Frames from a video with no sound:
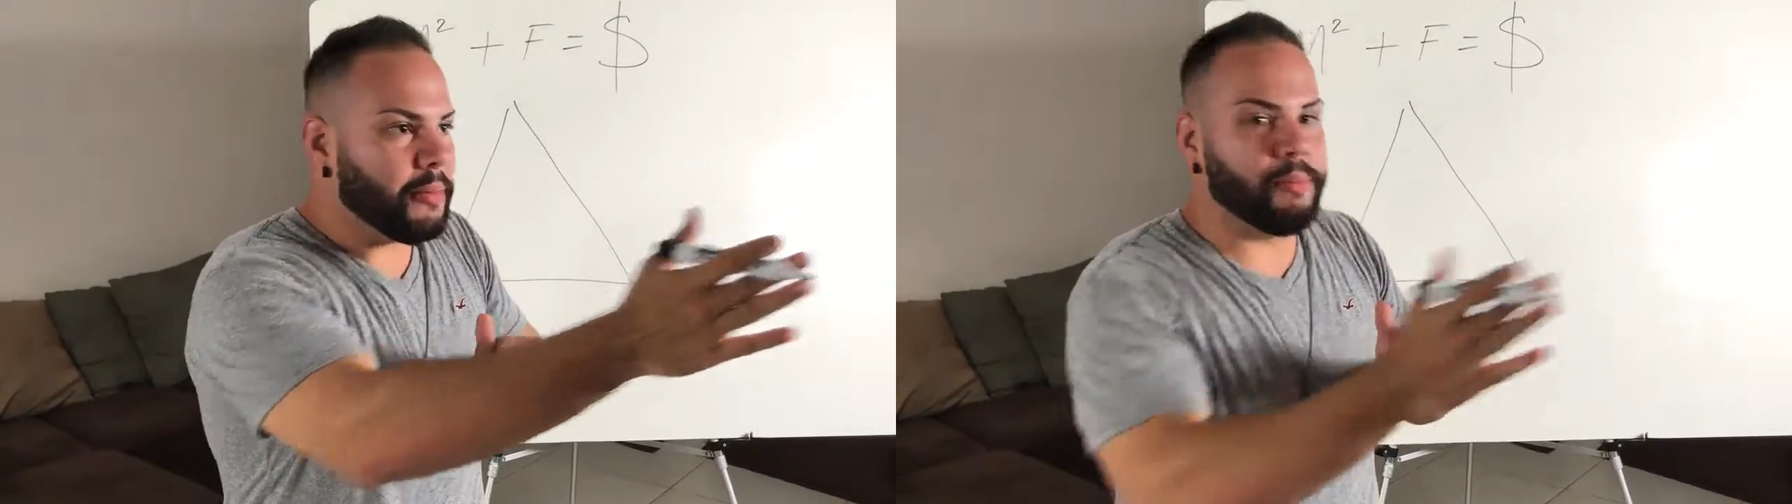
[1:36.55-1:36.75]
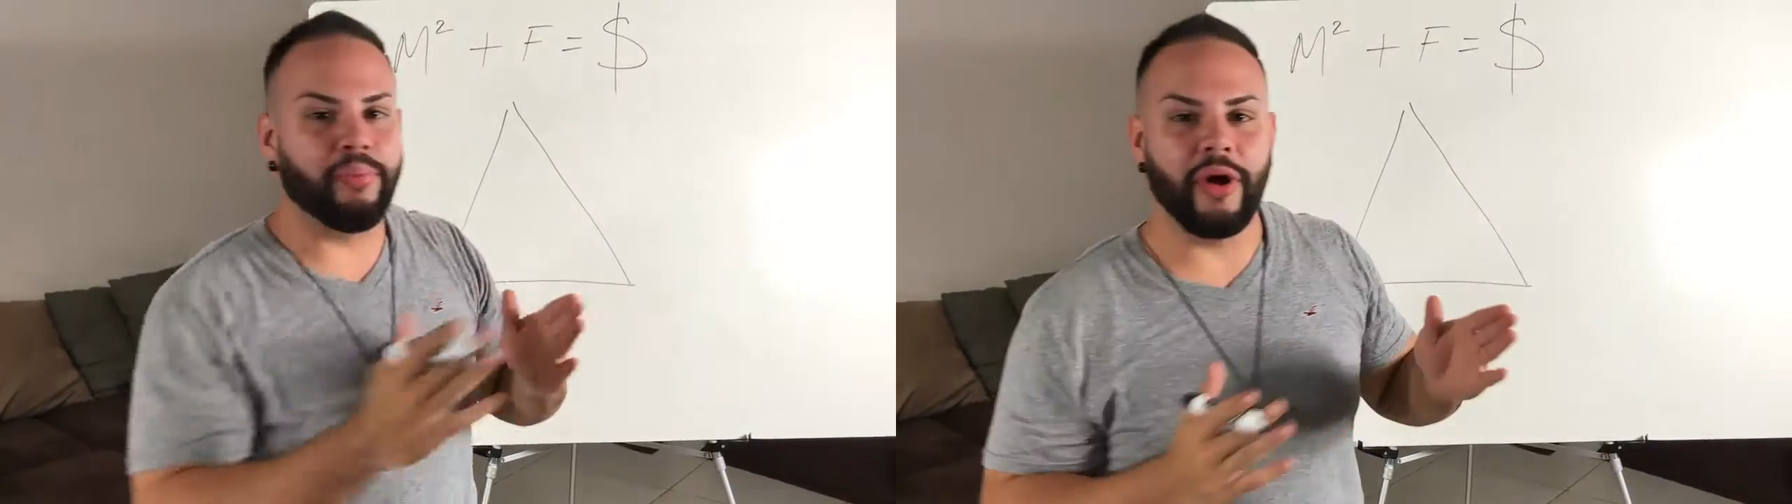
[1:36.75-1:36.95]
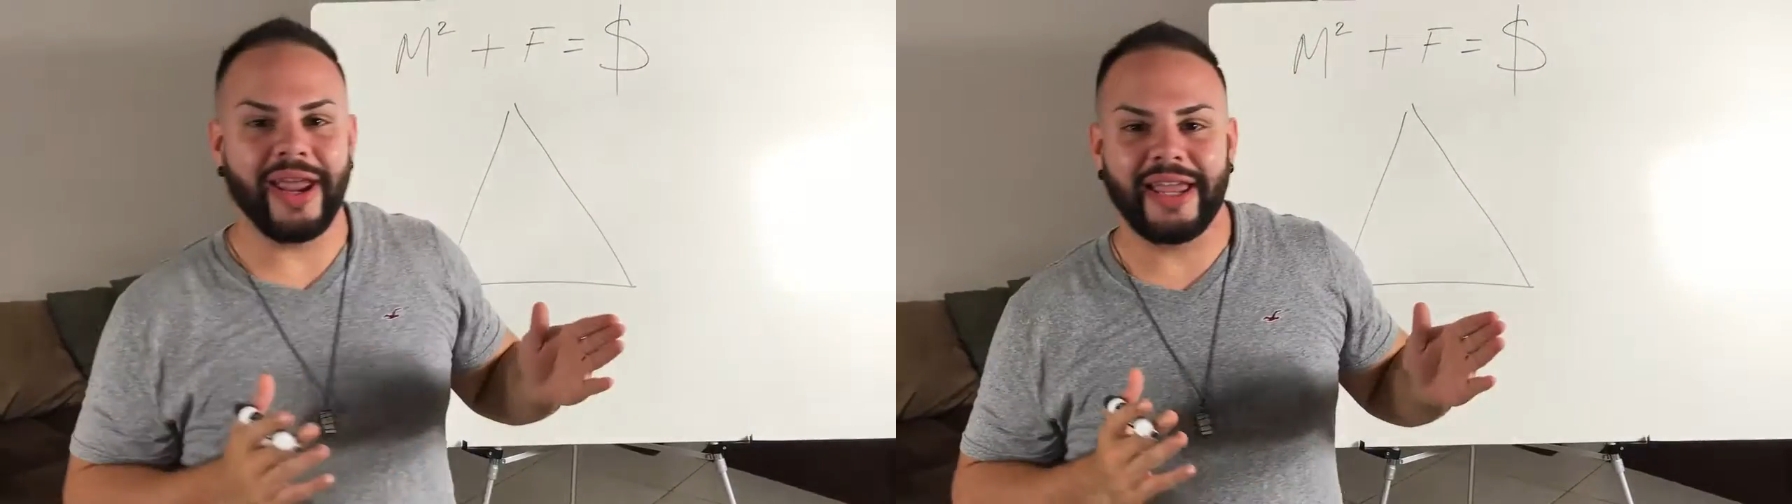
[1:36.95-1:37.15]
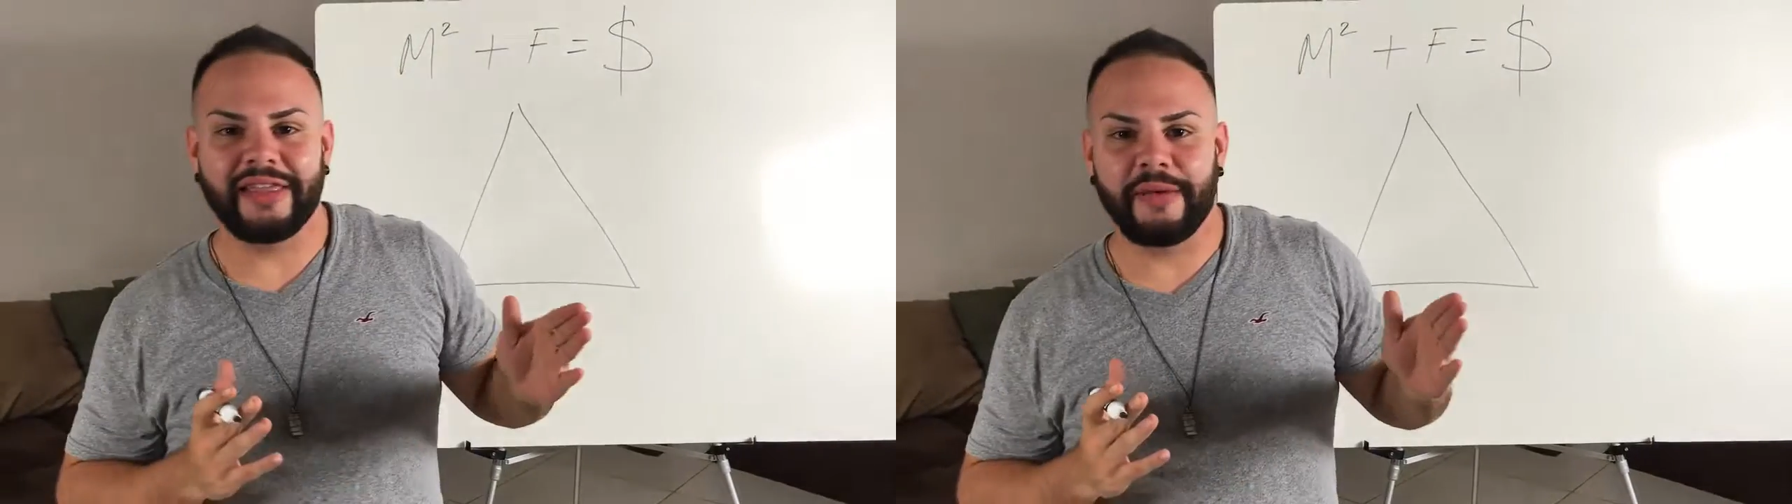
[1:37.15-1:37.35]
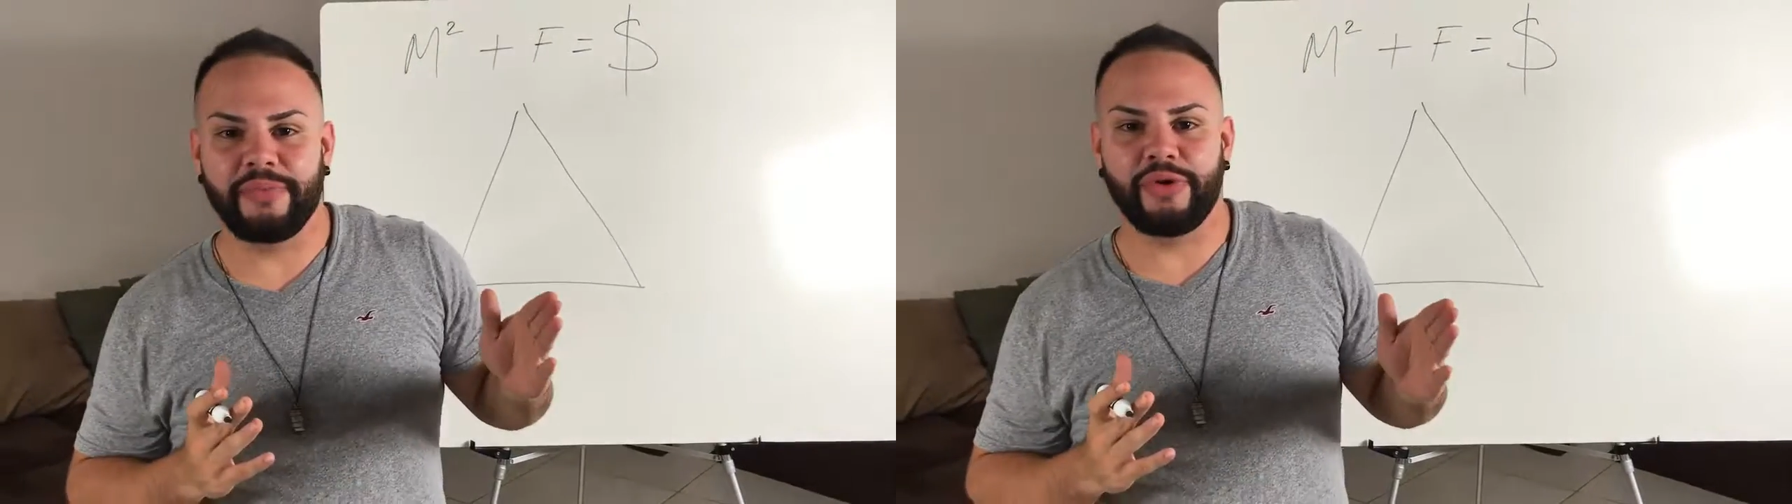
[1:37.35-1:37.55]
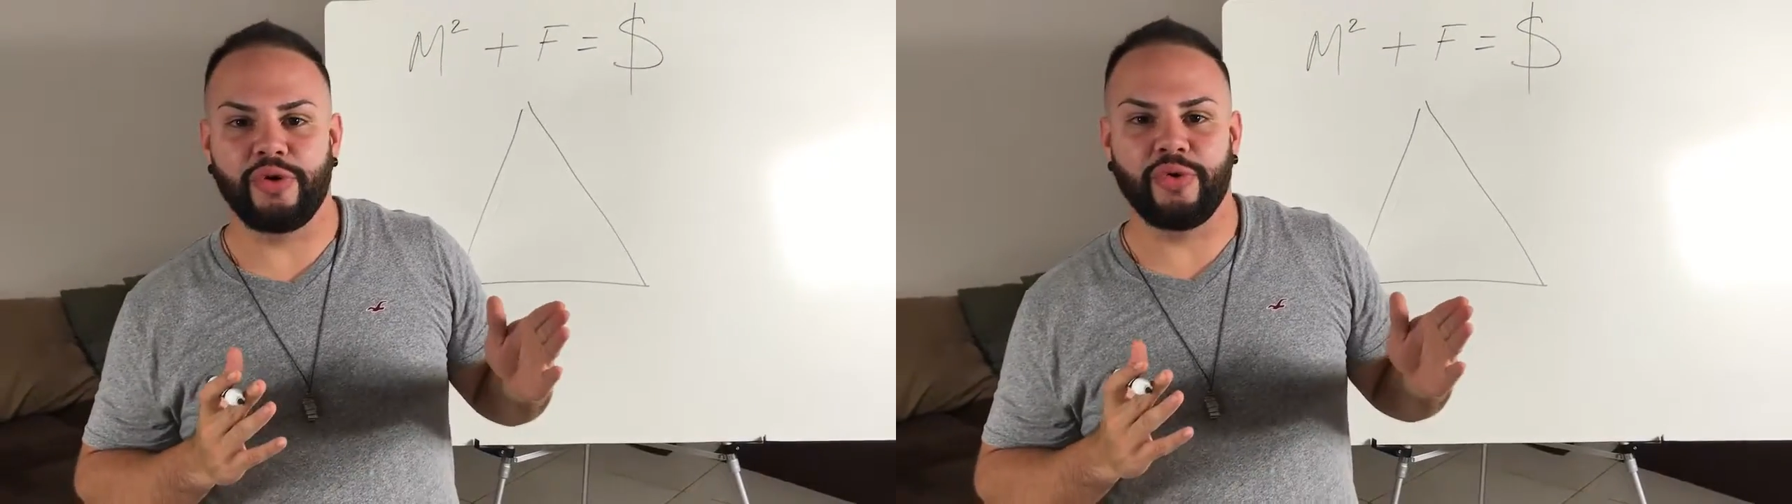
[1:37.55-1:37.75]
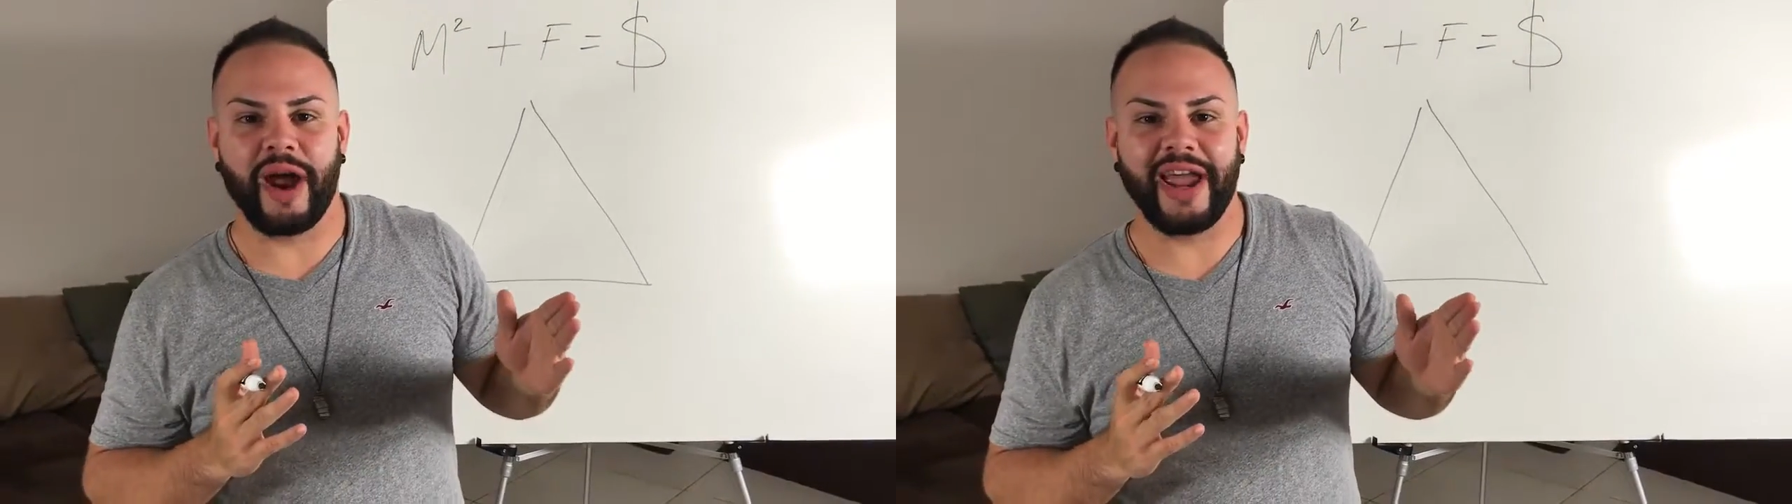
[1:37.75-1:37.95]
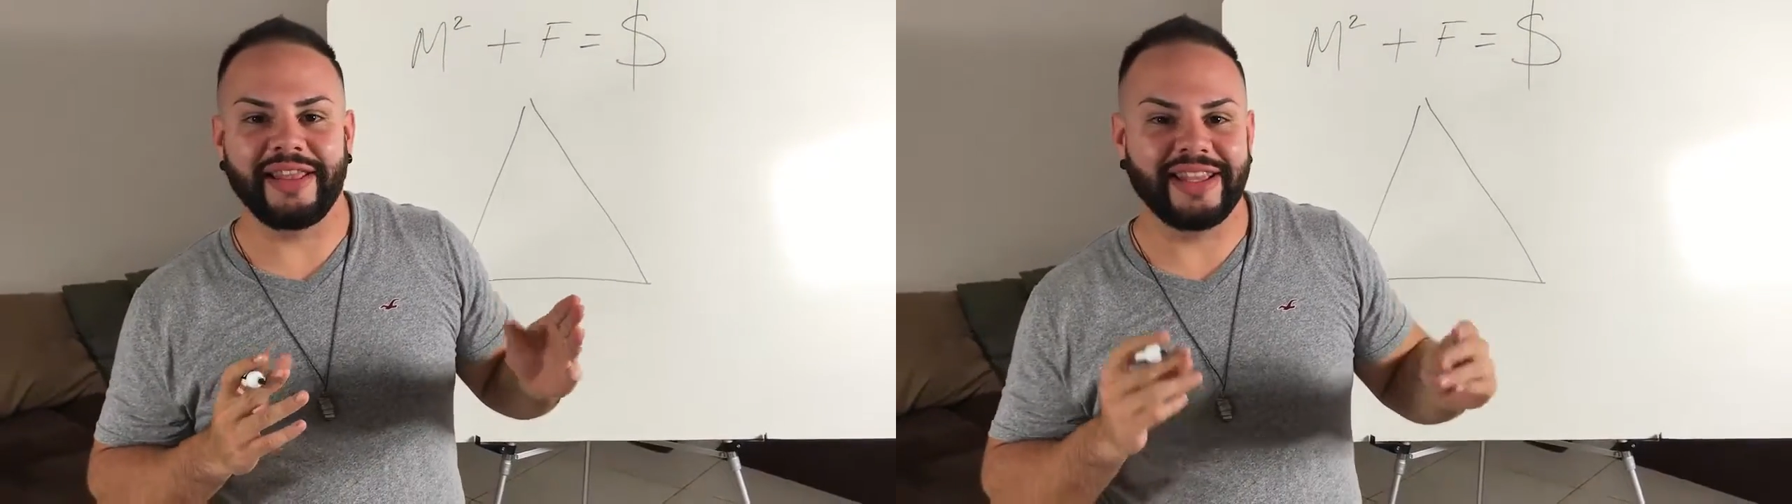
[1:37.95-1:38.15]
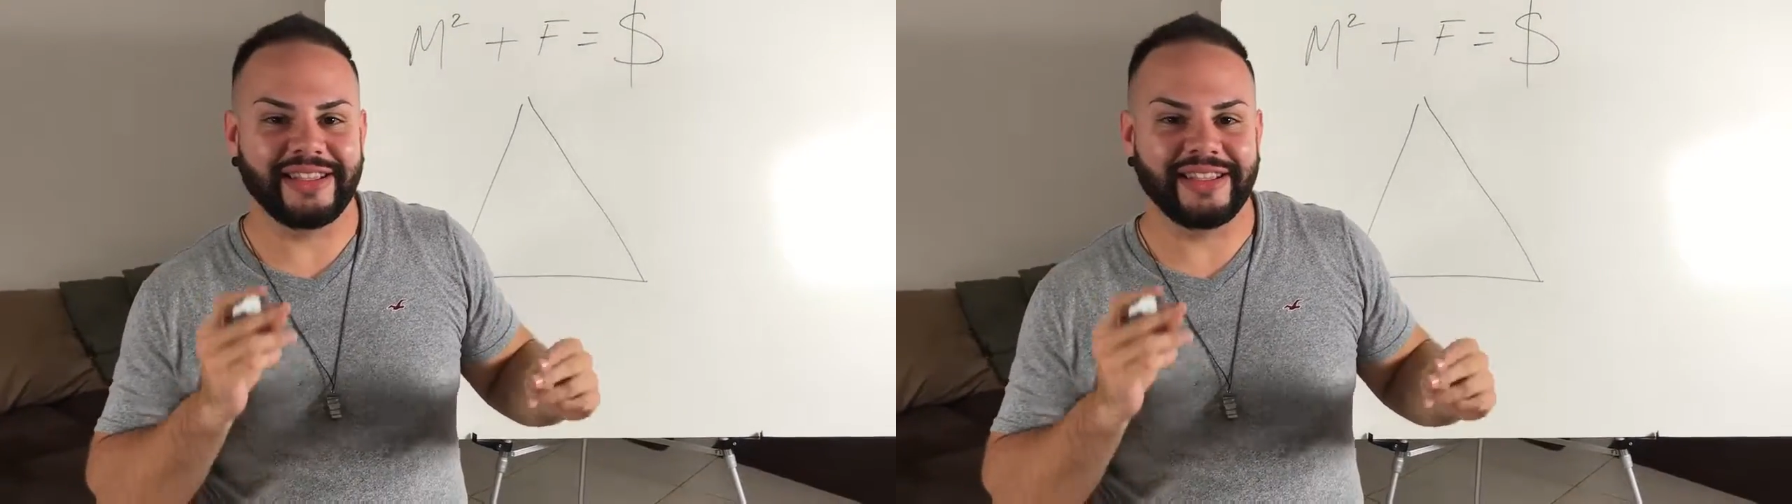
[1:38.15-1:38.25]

breaking them through, right?